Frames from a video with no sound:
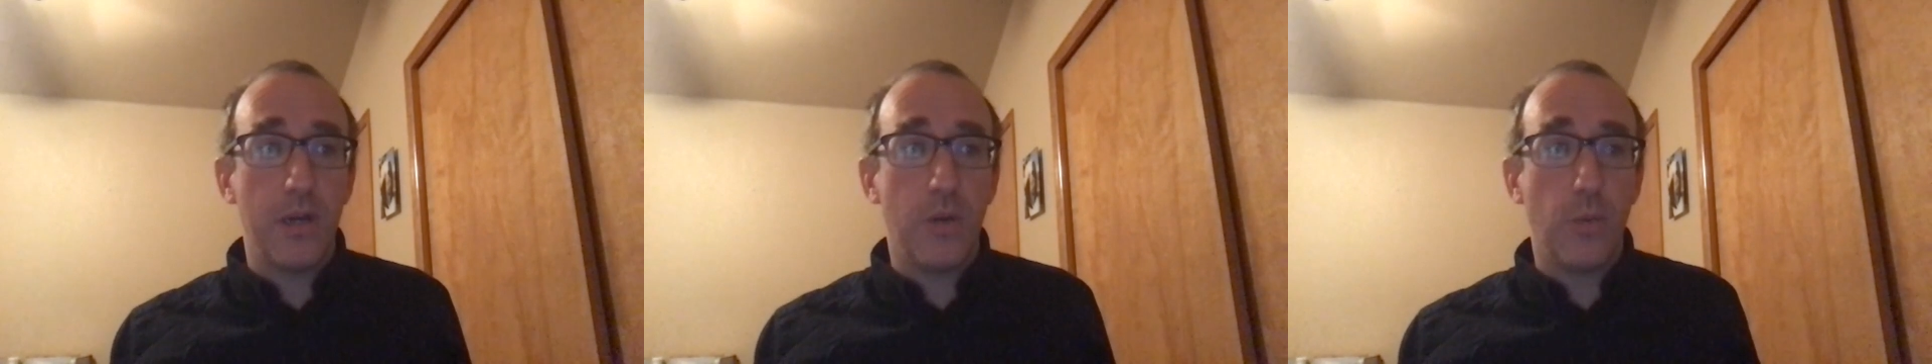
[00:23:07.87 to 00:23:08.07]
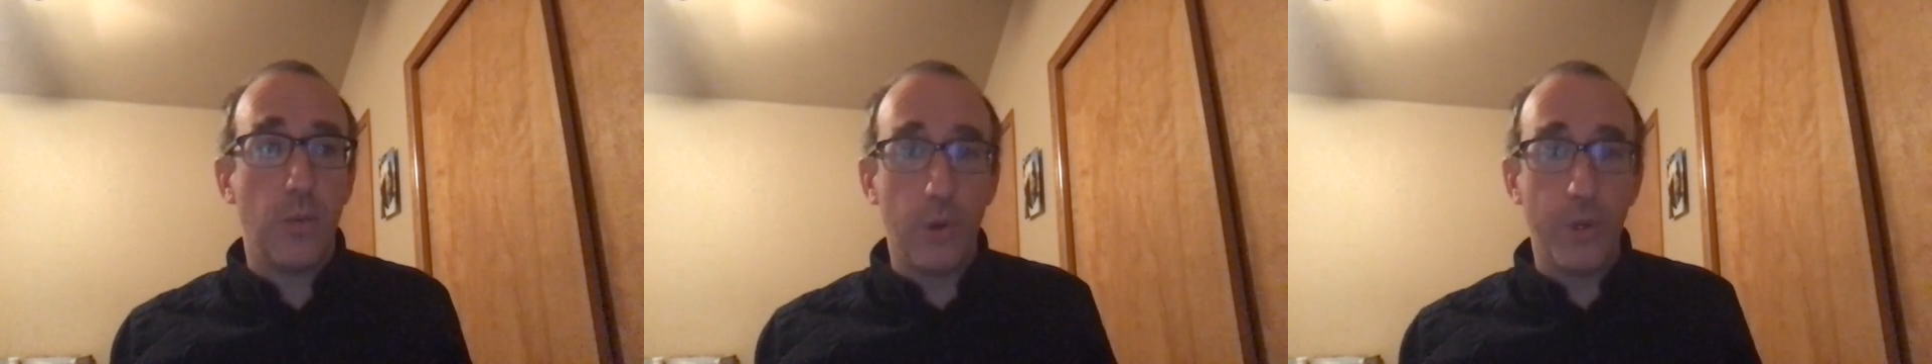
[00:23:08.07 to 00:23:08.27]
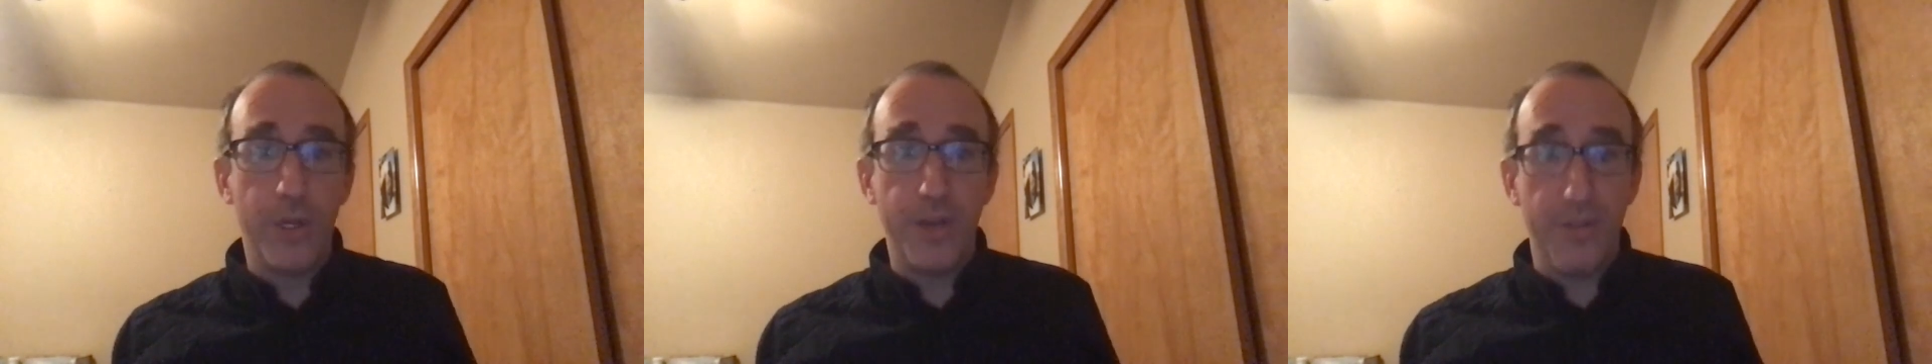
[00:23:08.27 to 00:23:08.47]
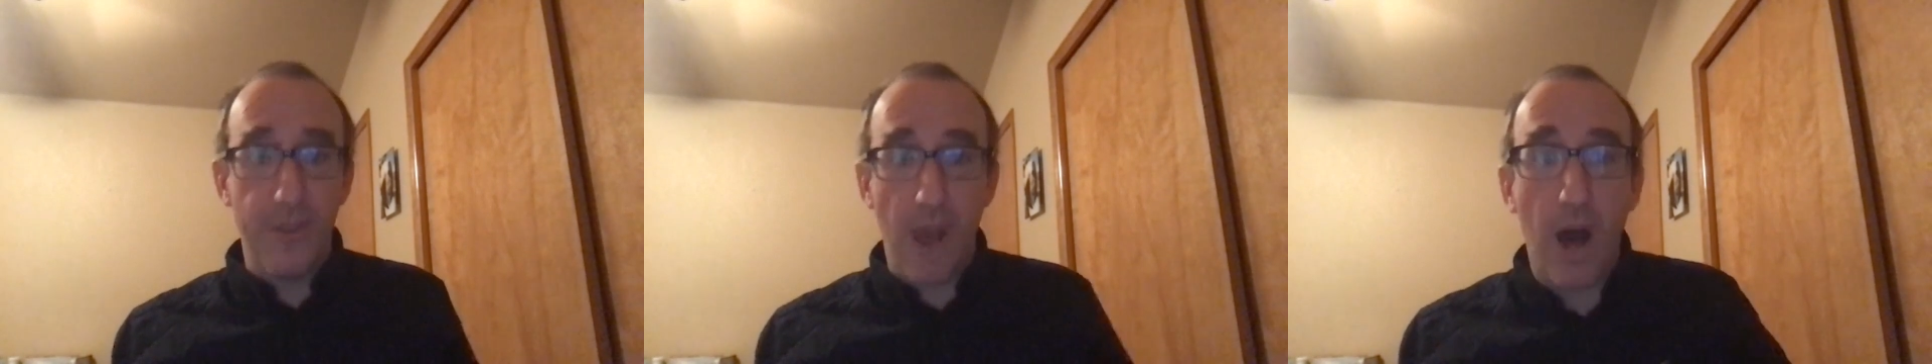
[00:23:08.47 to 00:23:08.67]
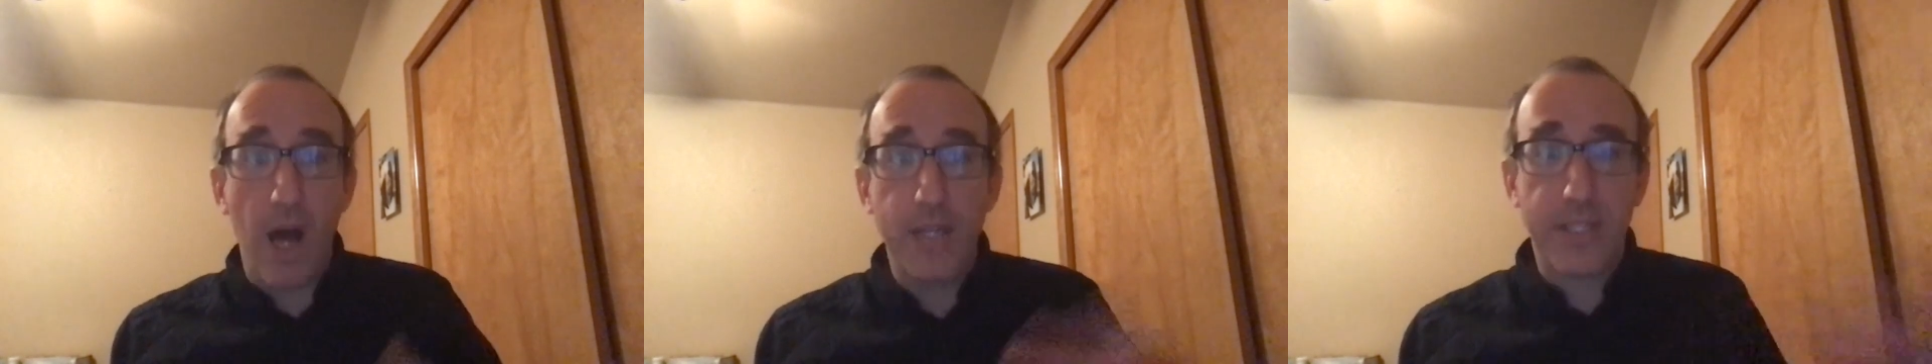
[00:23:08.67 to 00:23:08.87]
would
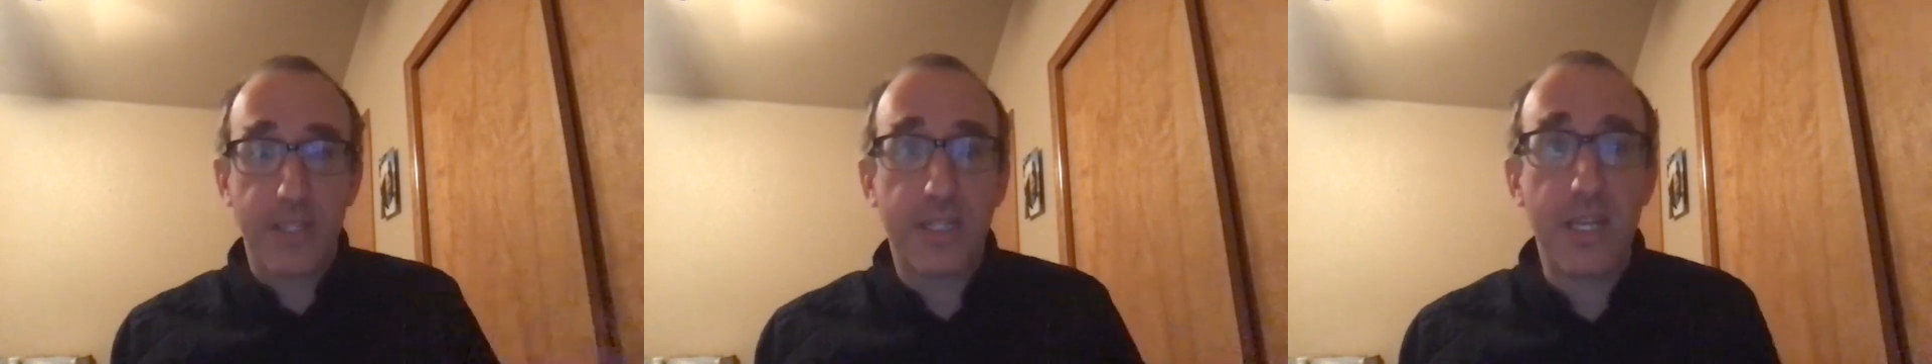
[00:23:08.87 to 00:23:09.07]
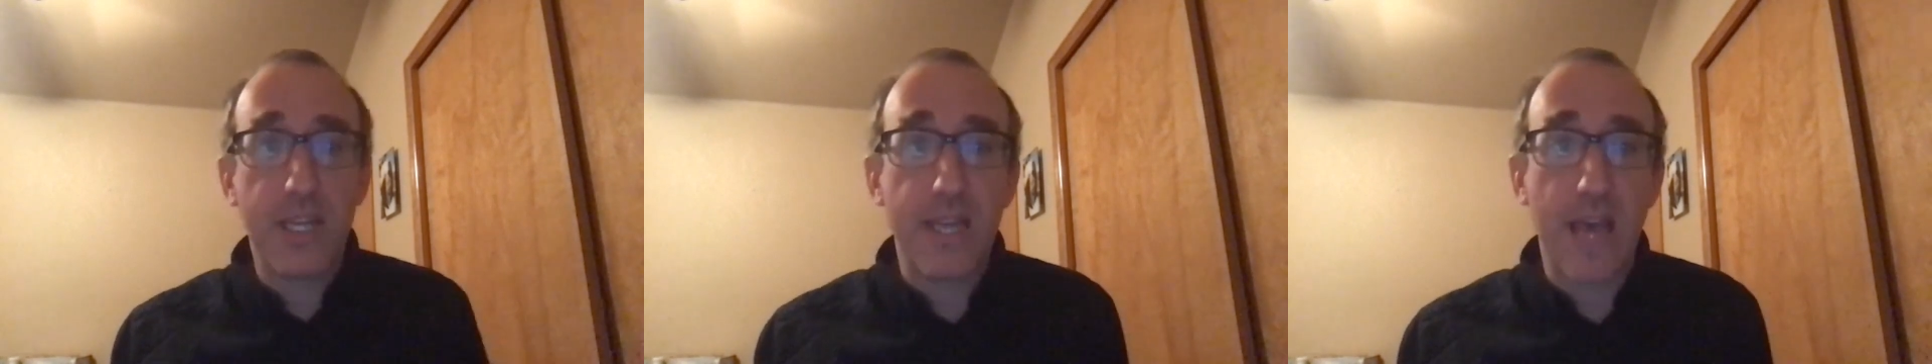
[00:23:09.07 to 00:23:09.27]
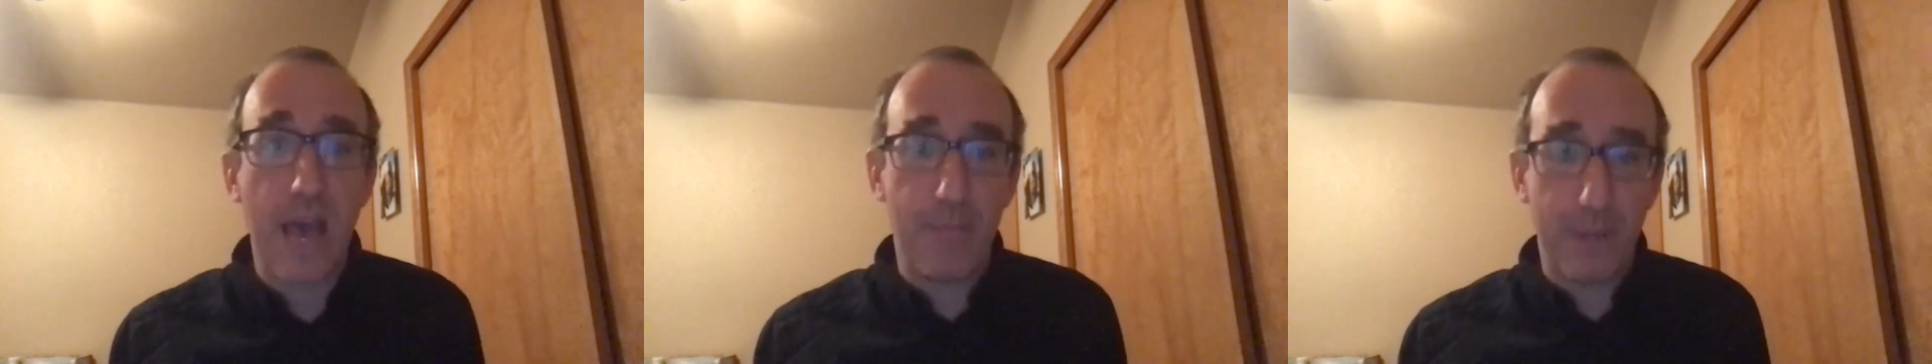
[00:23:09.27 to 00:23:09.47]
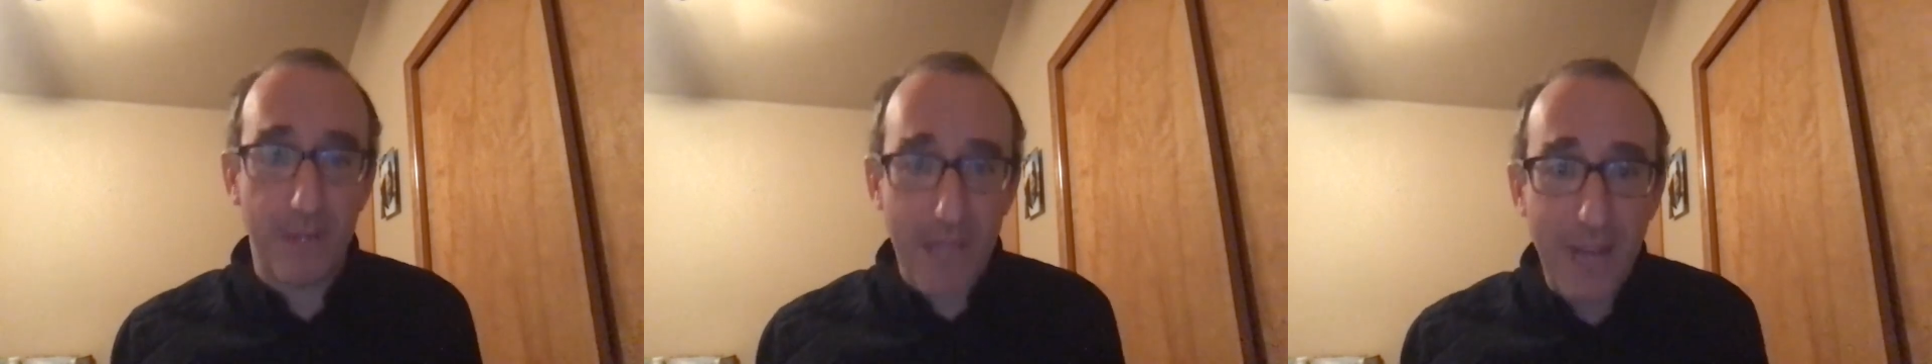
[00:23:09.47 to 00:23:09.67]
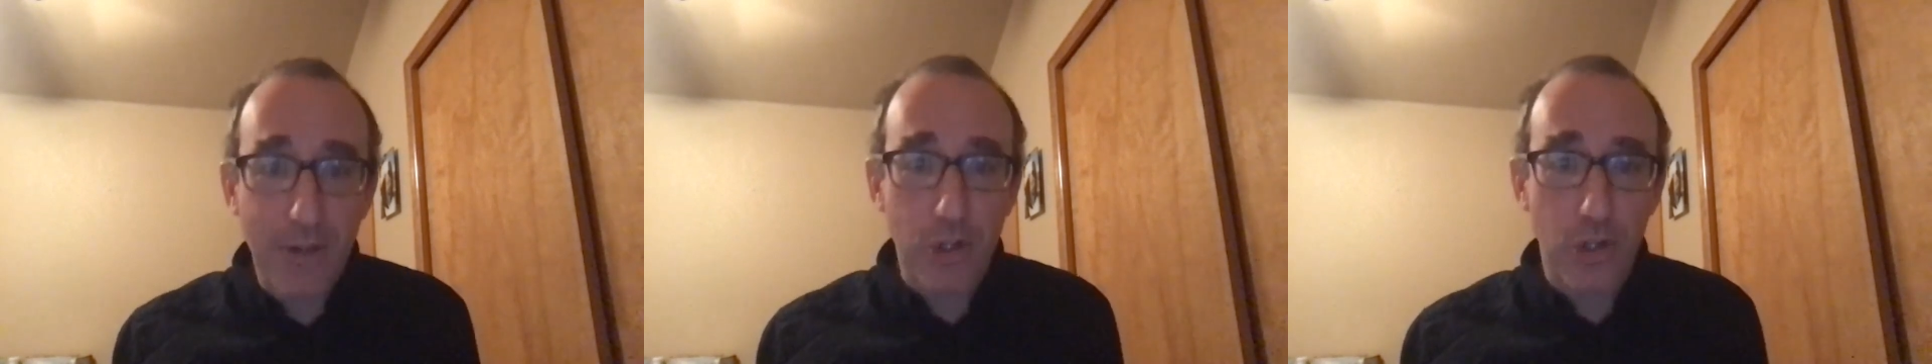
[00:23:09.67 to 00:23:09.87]
not see that
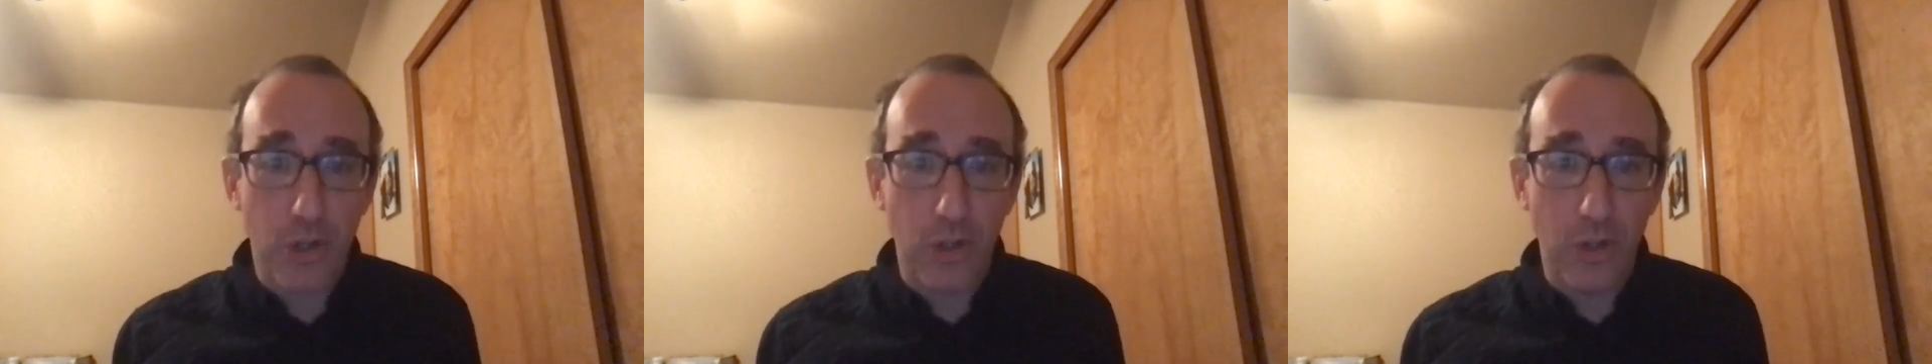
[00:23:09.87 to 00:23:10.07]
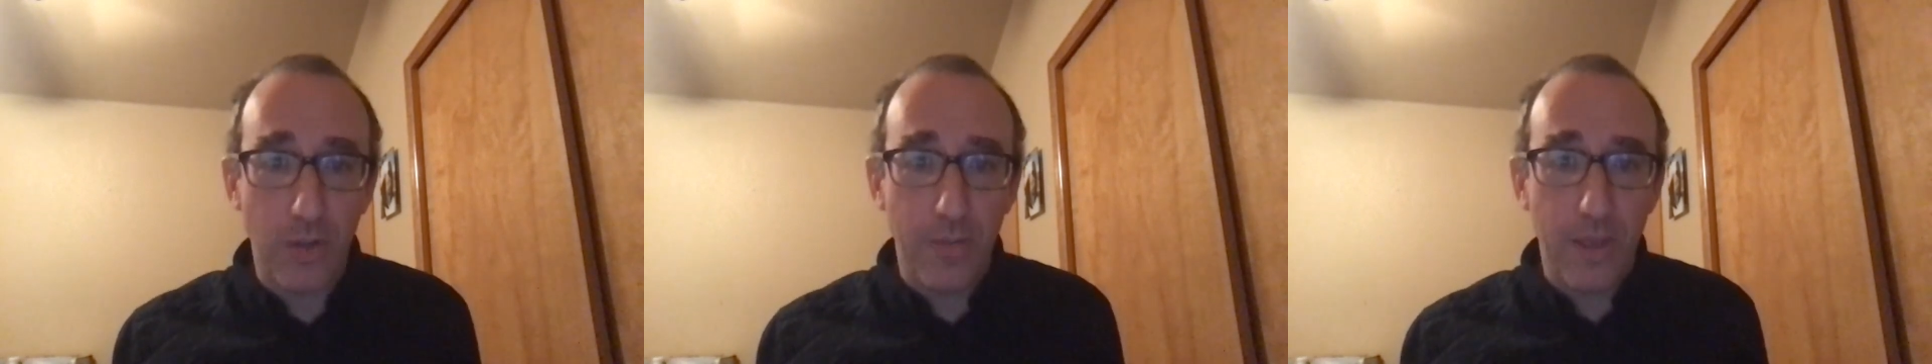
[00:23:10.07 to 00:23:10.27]
potential,